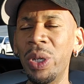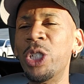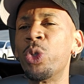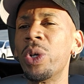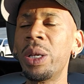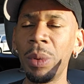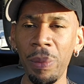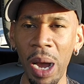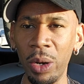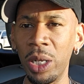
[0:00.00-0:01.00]
We dream
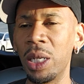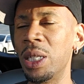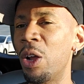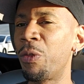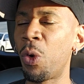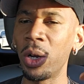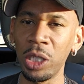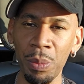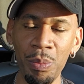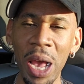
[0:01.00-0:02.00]
about it. Therefore,
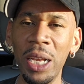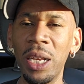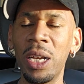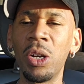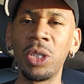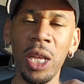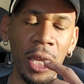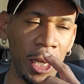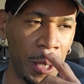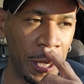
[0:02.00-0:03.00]
it's embedded in our psyche.